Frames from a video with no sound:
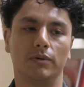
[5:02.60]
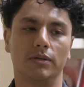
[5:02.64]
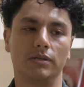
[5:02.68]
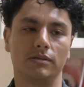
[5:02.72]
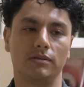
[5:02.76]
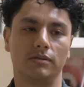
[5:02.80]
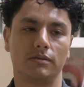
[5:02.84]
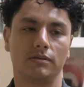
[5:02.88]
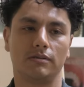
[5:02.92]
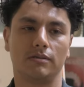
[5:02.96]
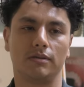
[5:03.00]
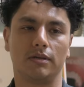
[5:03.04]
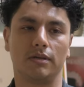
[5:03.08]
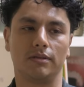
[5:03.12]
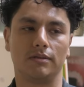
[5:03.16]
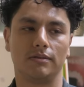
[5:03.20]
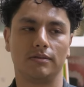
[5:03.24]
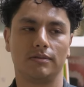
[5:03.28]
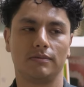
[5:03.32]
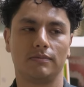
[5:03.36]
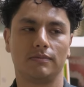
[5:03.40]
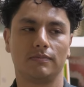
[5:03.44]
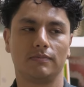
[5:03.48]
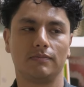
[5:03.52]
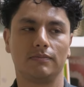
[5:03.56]
was,
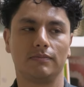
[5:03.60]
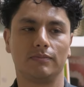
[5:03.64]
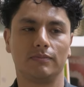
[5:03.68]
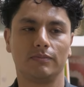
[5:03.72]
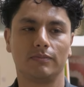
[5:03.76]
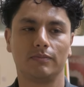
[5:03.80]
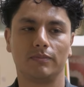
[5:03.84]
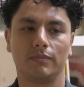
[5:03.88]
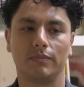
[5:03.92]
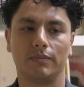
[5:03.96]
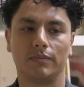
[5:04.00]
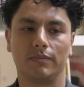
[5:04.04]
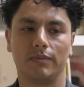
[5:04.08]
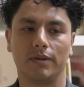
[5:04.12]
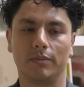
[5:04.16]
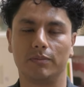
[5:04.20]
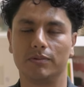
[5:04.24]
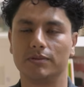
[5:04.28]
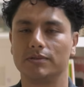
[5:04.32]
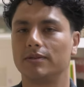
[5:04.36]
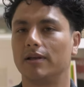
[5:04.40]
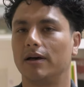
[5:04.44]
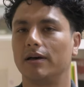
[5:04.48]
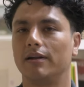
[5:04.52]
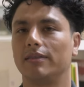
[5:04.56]
it
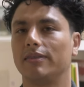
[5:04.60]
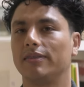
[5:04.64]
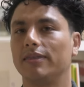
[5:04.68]
was not a